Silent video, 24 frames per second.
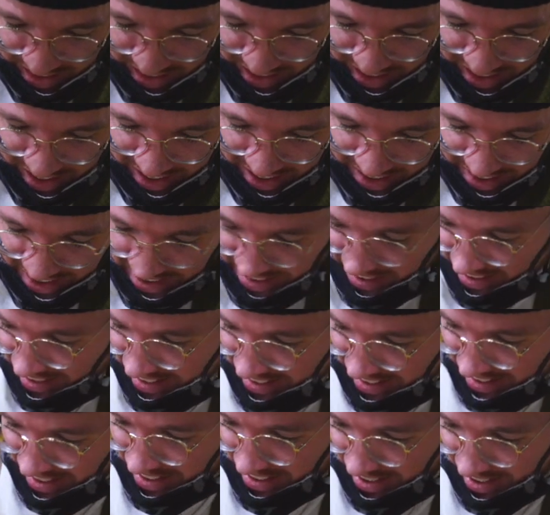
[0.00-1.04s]
Uh-huh.
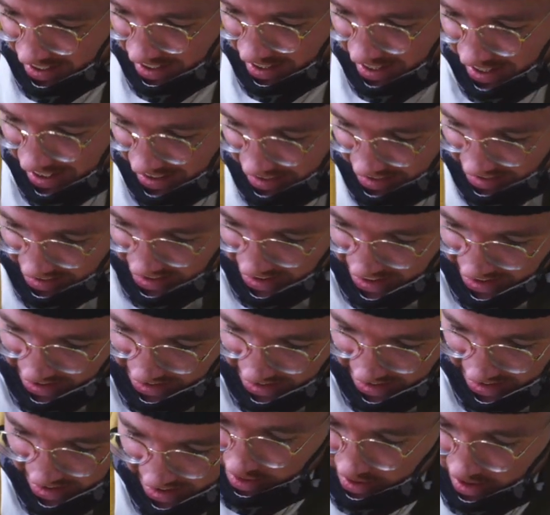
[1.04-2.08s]
All right,
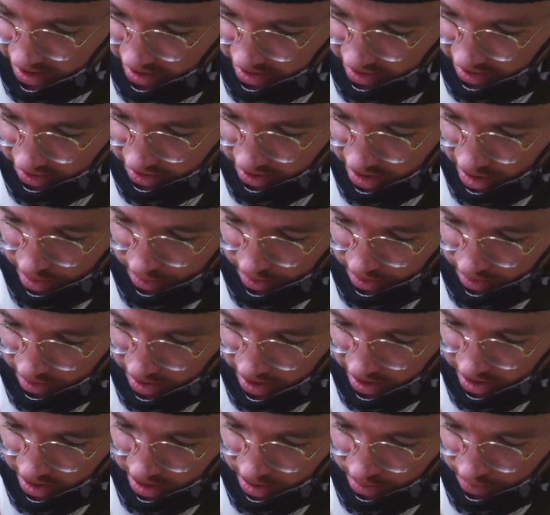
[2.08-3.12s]
Standy. Standy's coming
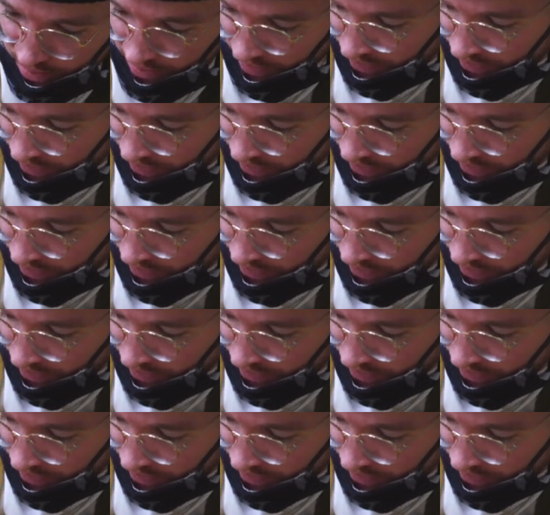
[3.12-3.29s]
right up. Turn